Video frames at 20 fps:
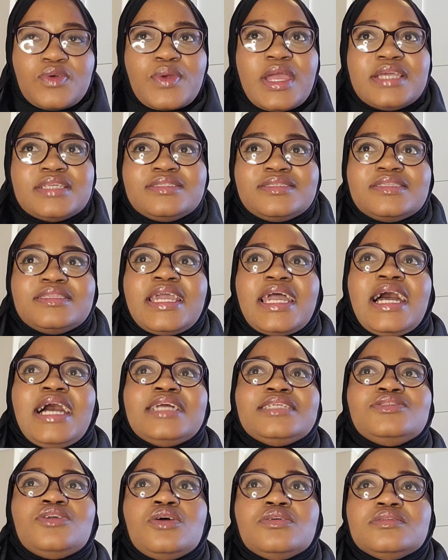All right. There
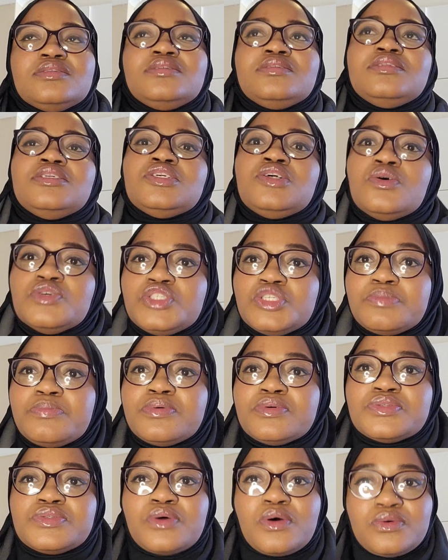are
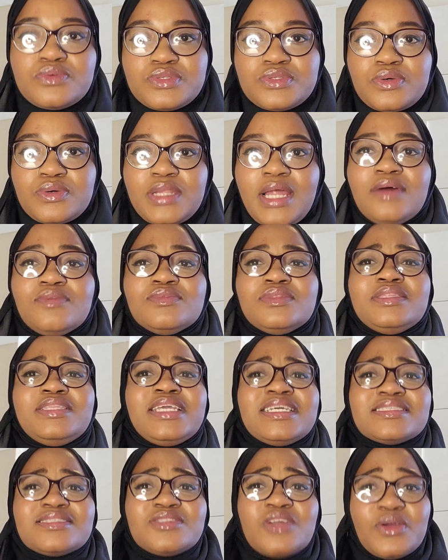non-negotiables also. Now,
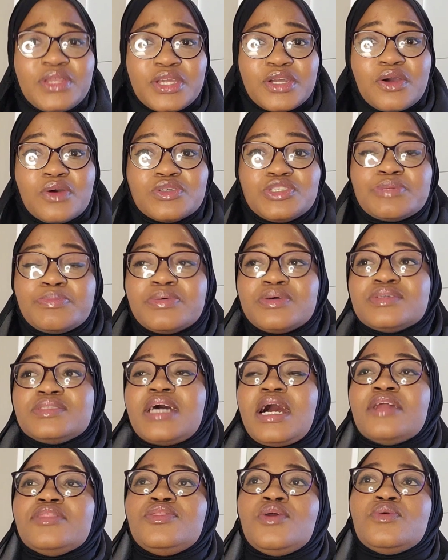these non-negotiables
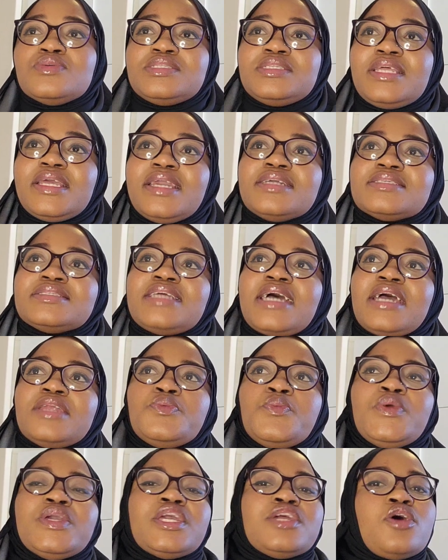are those things
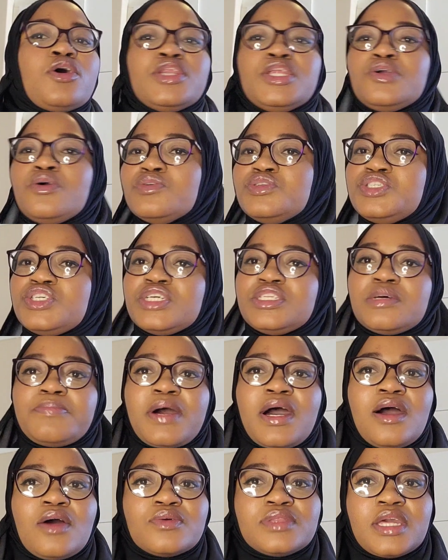that we cannot negotiate
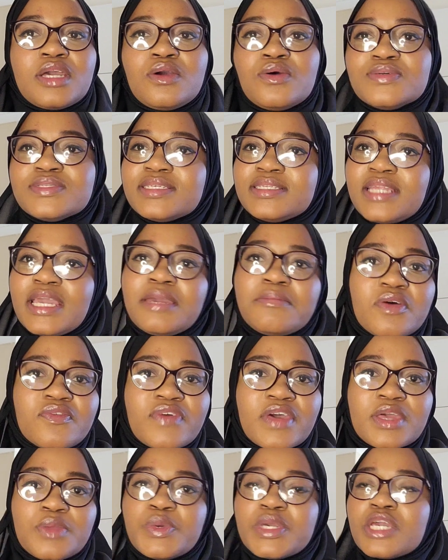about. There goes the name
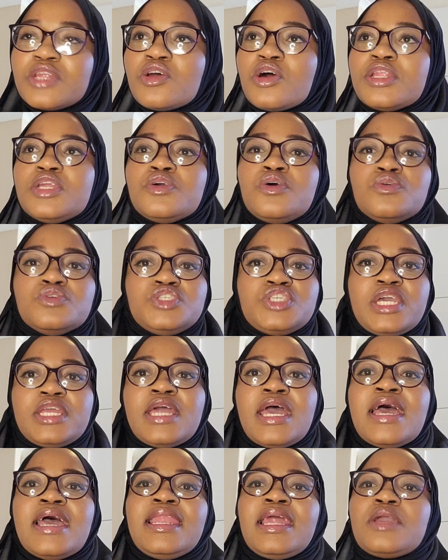of it. We cannot negotiate.
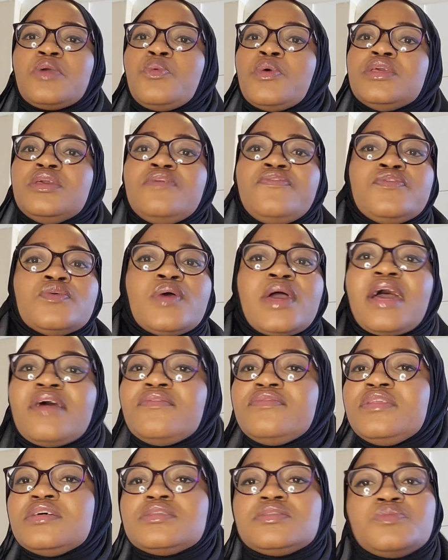Like, if you
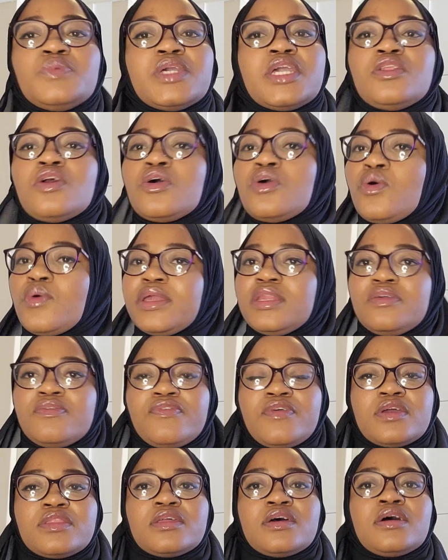have this, we cannot go any
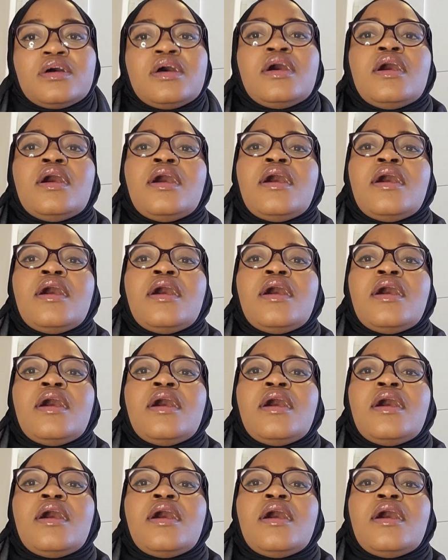further.